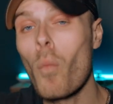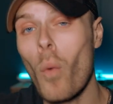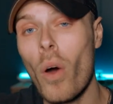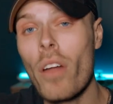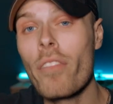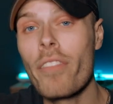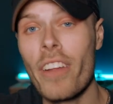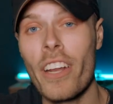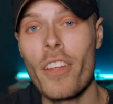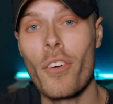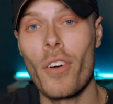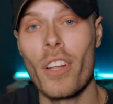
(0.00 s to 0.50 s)
one
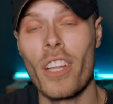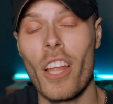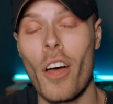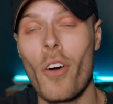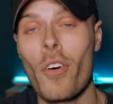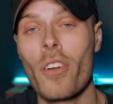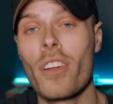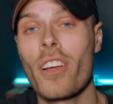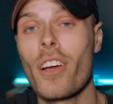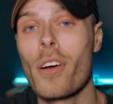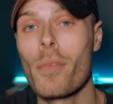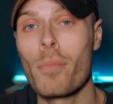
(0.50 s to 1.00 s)
video
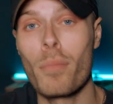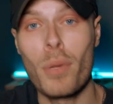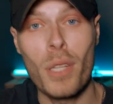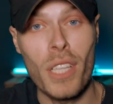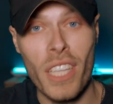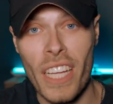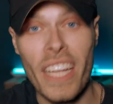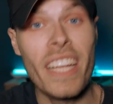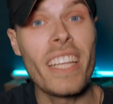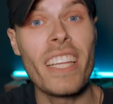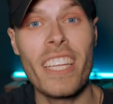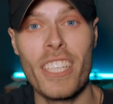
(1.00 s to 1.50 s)
alone
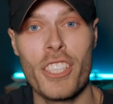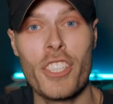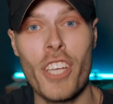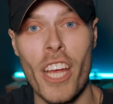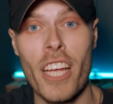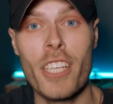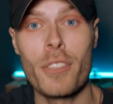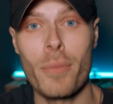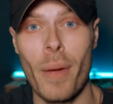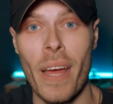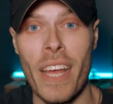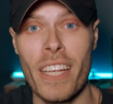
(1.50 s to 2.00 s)
completely
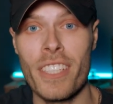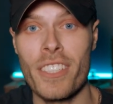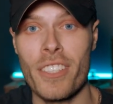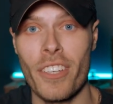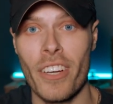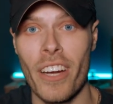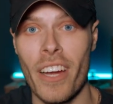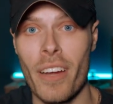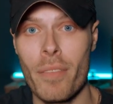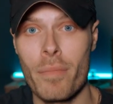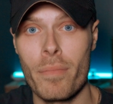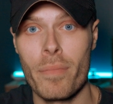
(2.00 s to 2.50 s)
changed my
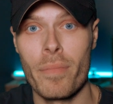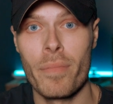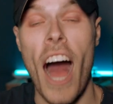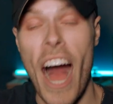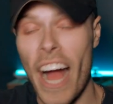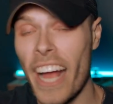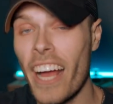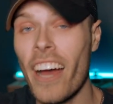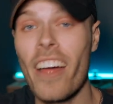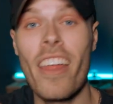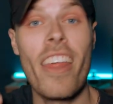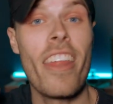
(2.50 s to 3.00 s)
Instagram.
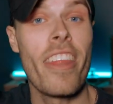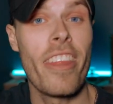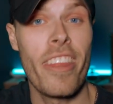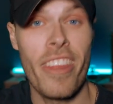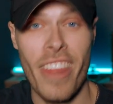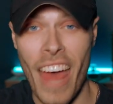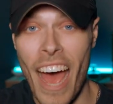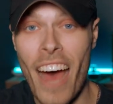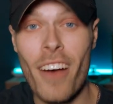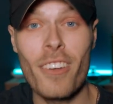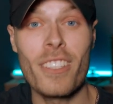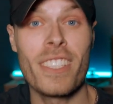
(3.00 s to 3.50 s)
I got
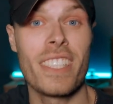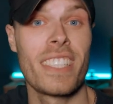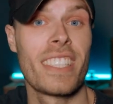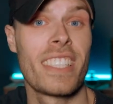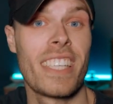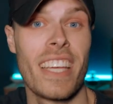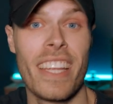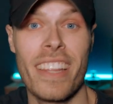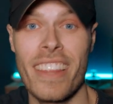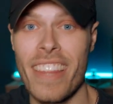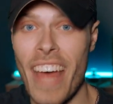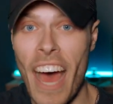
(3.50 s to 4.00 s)
thousands
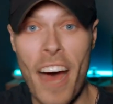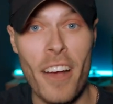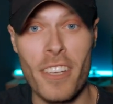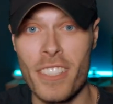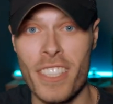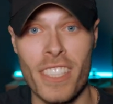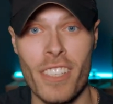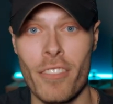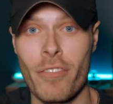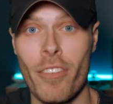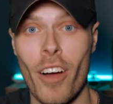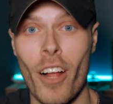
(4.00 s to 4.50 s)
and
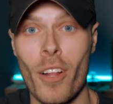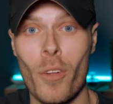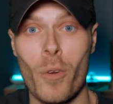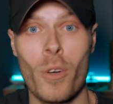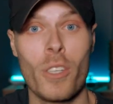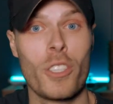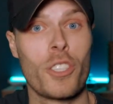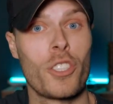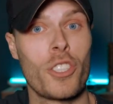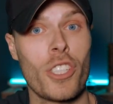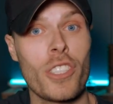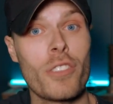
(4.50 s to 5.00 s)
thousands of
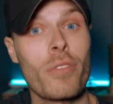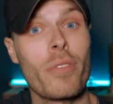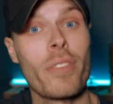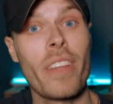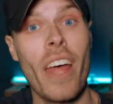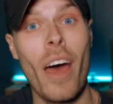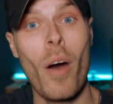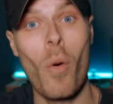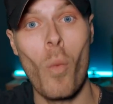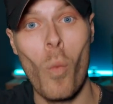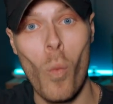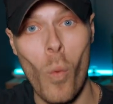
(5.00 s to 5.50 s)
followers just from
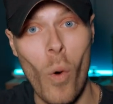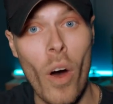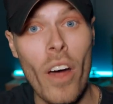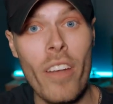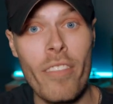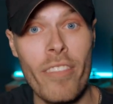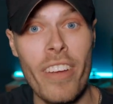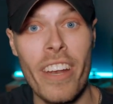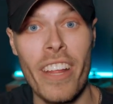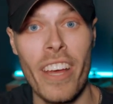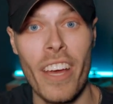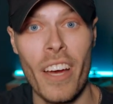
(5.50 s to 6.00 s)
that one
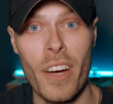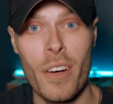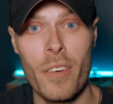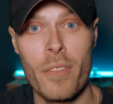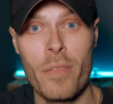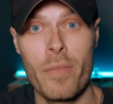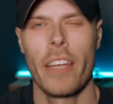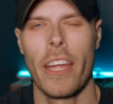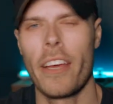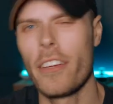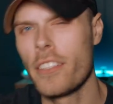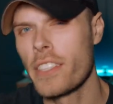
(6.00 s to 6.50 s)
video.
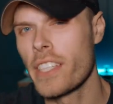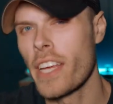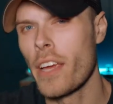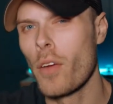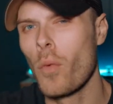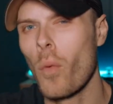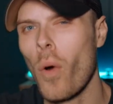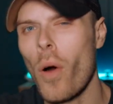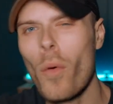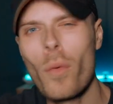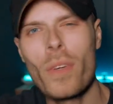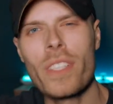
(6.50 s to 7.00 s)
Now you'd say,
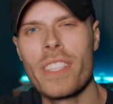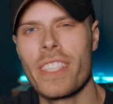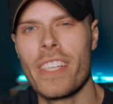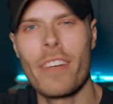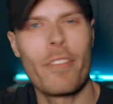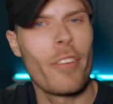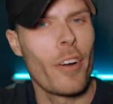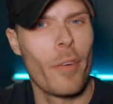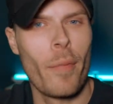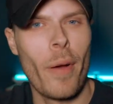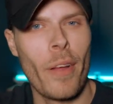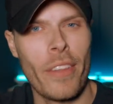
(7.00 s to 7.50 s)
what was
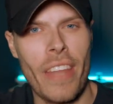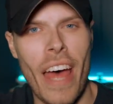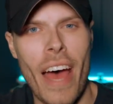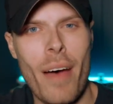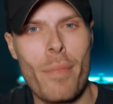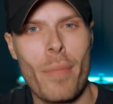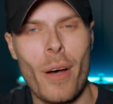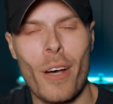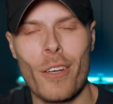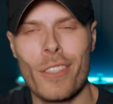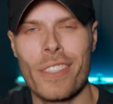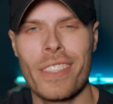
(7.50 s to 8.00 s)
different about
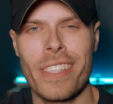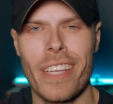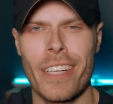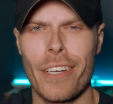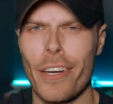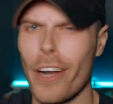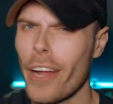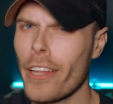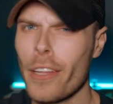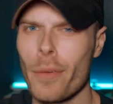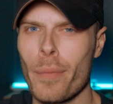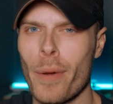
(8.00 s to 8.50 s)
that post than
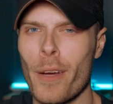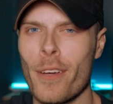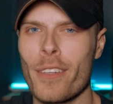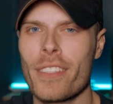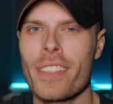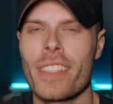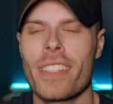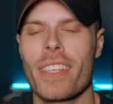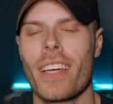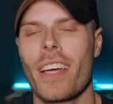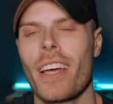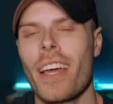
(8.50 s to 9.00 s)
your other
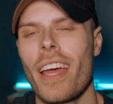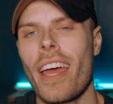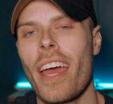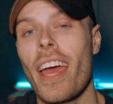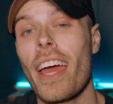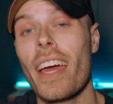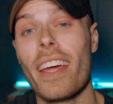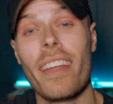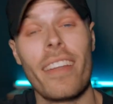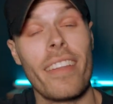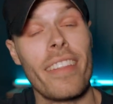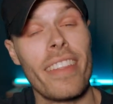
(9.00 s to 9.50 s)
posts?
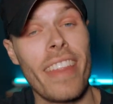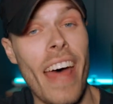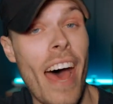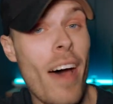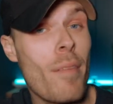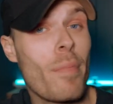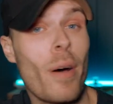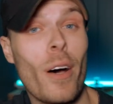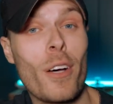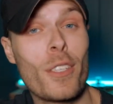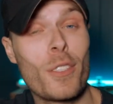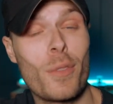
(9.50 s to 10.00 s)
And
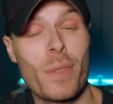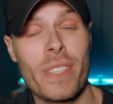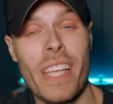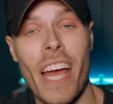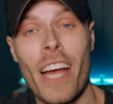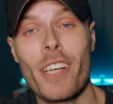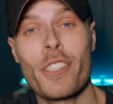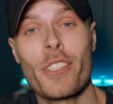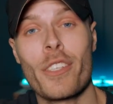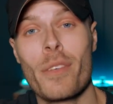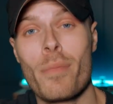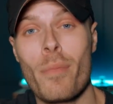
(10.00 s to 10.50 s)
that post was
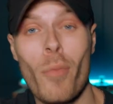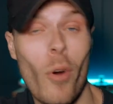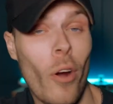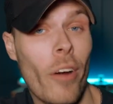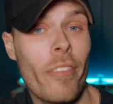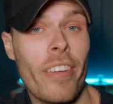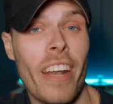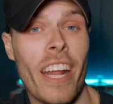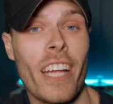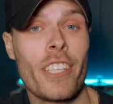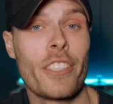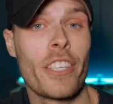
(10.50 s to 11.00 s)
actually more of
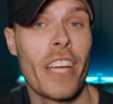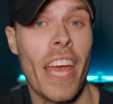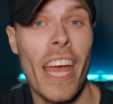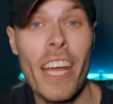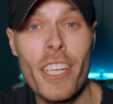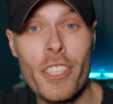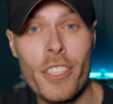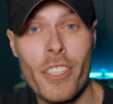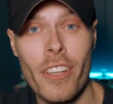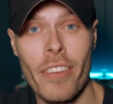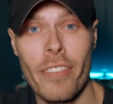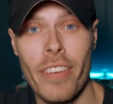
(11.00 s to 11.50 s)
an
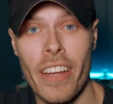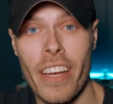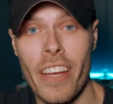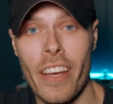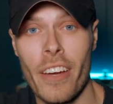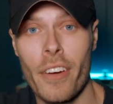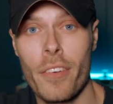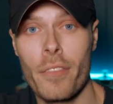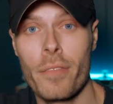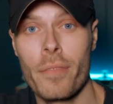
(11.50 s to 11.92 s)
educational video